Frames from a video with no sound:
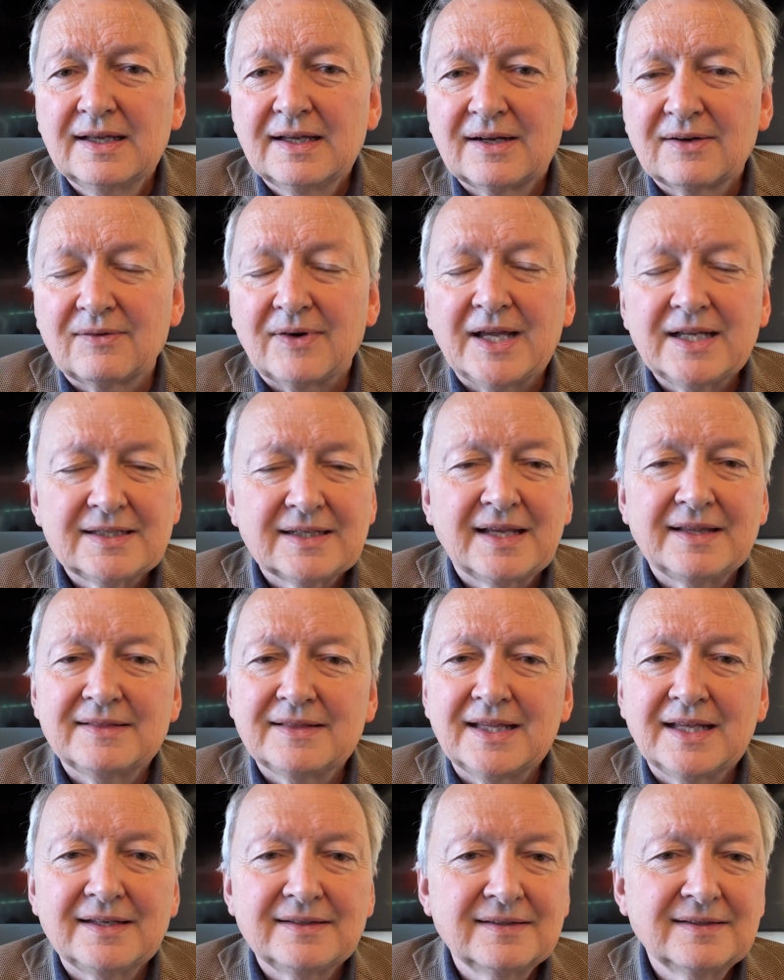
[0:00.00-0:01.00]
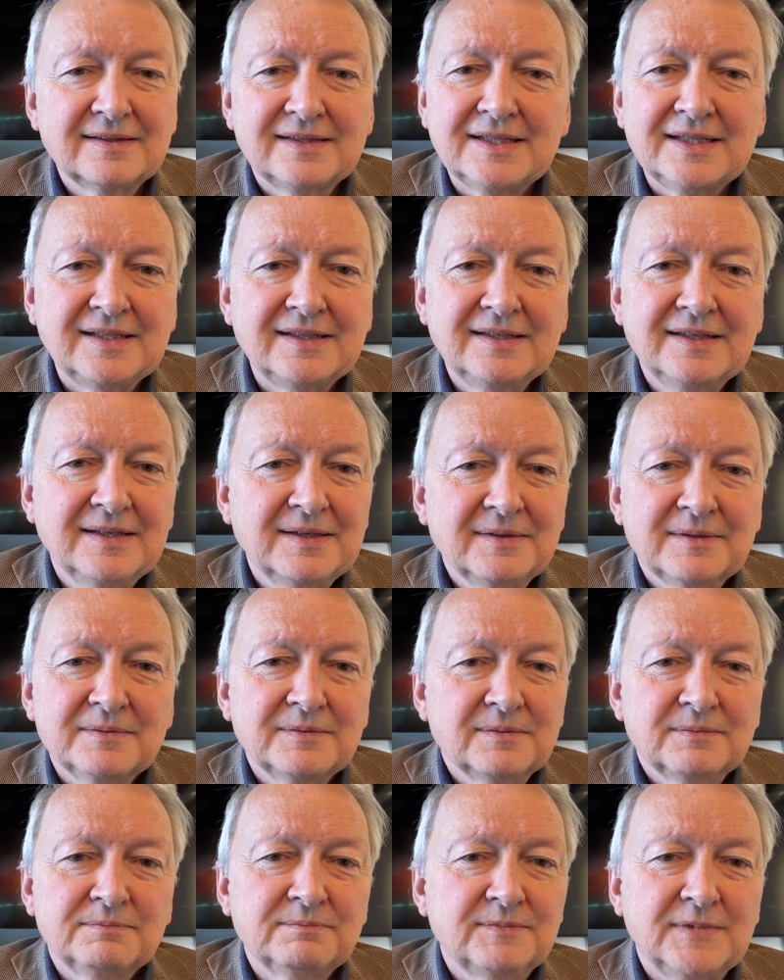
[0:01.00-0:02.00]
All right. And then the
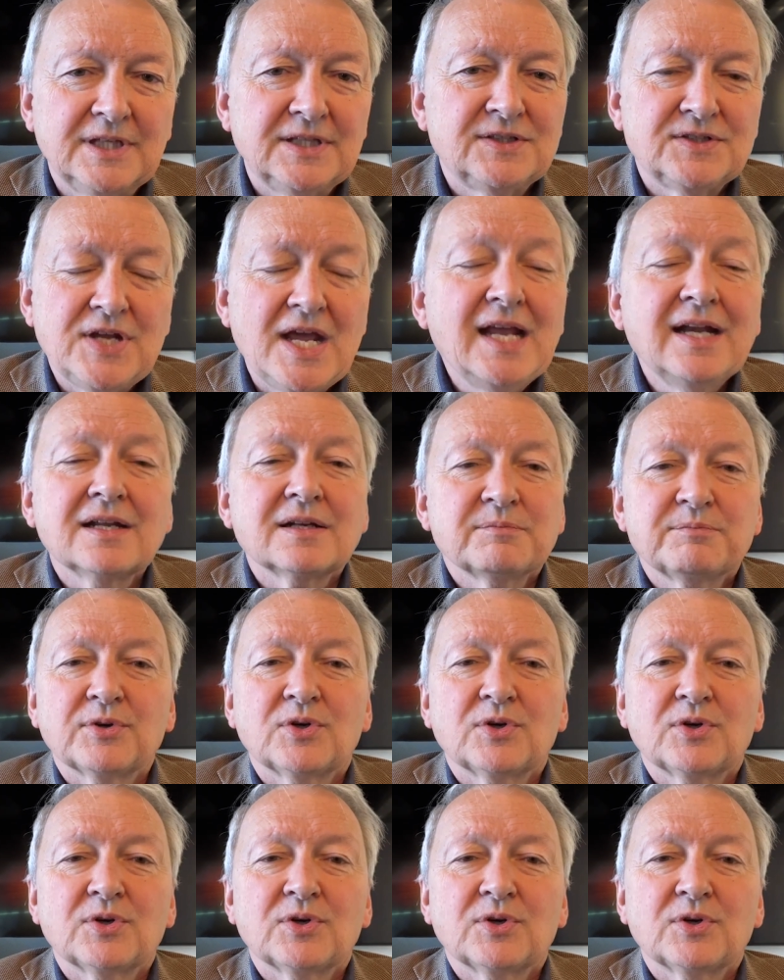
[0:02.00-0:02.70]
tenant,